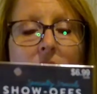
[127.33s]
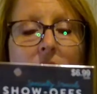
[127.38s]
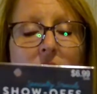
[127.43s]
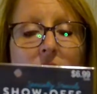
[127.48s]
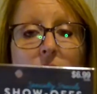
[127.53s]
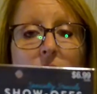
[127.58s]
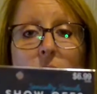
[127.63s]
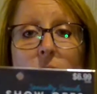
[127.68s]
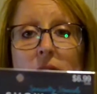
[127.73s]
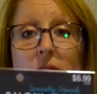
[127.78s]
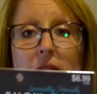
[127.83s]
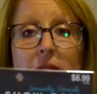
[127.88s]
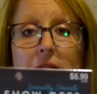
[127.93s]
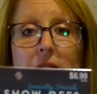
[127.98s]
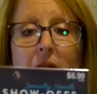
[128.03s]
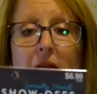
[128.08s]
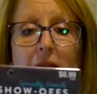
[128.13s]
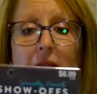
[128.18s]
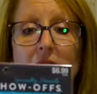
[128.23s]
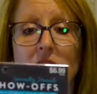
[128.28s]
They're really
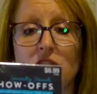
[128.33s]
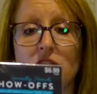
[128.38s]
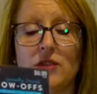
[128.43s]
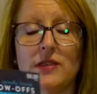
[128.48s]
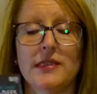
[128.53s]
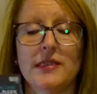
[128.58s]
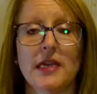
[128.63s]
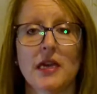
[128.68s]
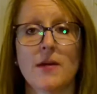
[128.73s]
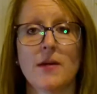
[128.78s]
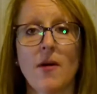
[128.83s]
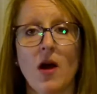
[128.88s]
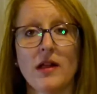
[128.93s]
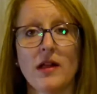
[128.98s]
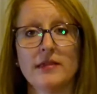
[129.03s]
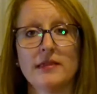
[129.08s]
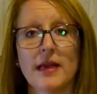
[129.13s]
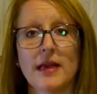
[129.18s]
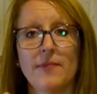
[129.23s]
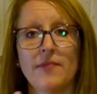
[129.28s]
nice. You stick them
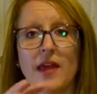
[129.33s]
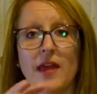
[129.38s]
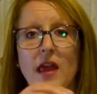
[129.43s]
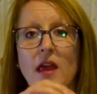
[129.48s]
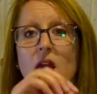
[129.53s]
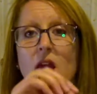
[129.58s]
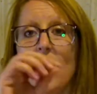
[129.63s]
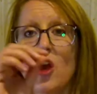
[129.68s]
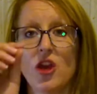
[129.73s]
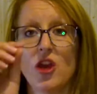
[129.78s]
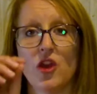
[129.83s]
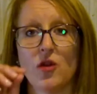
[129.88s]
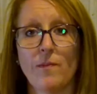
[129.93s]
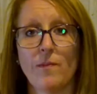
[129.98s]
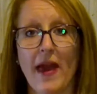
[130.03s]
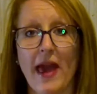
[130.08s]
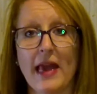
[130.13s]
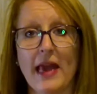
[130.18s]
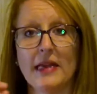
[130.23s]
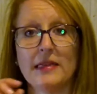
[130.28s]
on something, you
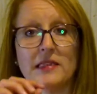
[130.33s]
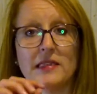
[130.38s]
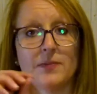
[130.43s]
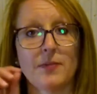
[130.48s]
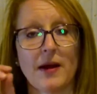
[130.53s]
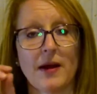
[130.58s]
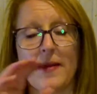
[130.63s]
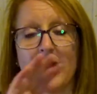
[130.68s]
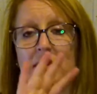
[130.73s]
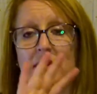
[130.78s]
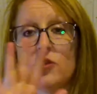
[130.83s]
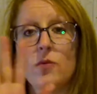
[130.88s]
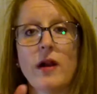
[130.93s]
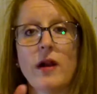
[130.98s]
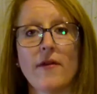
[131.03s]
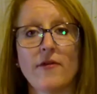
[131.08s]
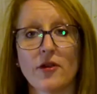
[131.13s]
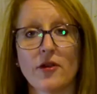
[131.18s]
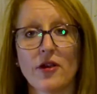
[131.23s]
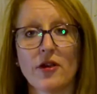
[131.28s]
paint, spray paint, do
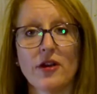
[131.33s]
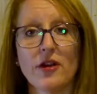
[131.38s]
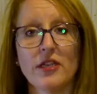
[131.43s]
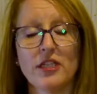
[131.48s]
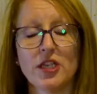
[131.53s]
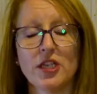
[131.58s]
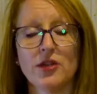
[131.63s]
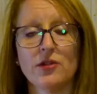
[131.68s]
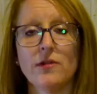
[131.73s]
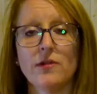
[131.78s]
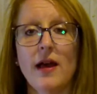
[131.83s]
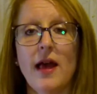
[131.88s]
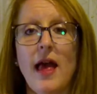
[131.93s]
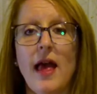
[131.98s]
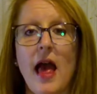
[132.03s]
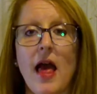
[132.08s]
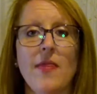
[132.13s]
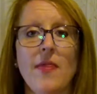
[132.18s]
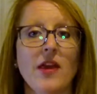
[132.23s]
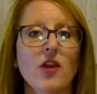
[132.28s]
whatever you're going to do,
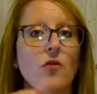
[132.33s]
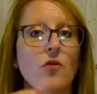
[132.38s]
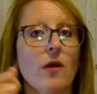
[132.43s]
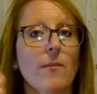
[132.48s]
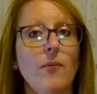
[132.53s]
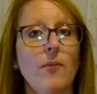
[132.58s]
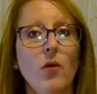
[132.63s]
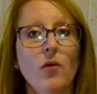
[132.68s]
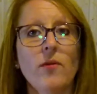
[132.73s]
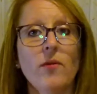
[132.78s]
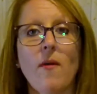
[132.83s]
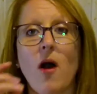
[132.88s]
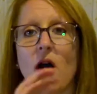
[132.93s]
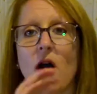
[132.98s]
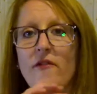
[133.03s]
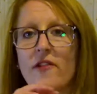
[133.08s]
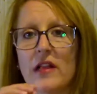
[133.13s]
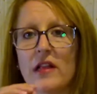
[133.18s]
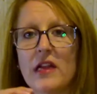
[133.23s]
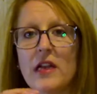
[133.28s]
and then you can pull them off,
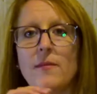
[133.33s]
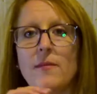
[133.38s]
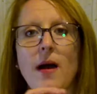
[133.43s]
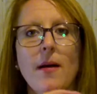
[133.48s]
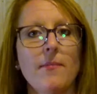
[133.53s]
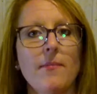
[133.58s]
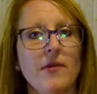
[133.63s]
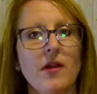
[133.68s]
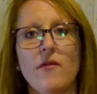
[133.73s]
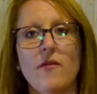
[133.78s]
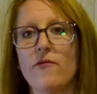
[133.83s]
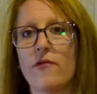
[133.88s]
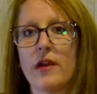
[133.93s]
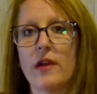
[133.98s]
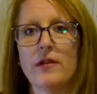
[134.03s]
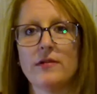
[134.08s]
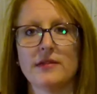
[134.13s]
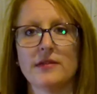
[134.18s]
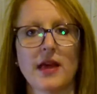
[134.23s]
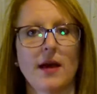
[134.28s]
clean them up, and
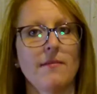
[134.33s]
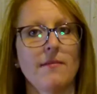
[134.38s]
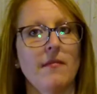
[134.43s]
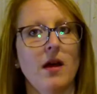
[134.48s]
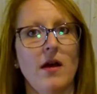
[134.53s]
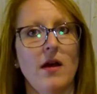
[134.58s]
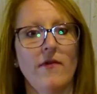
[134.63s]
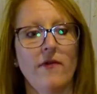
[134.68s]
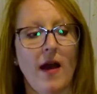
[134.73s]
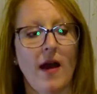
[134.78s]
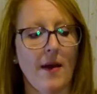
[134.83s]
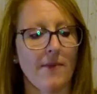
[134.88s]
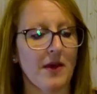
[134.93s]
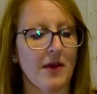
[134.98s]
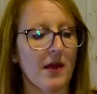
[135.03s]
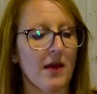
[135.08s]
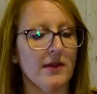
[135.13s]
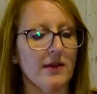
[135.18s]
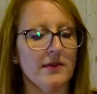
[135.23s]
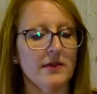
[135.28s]
reuse them.
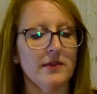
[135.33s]
Fabulous.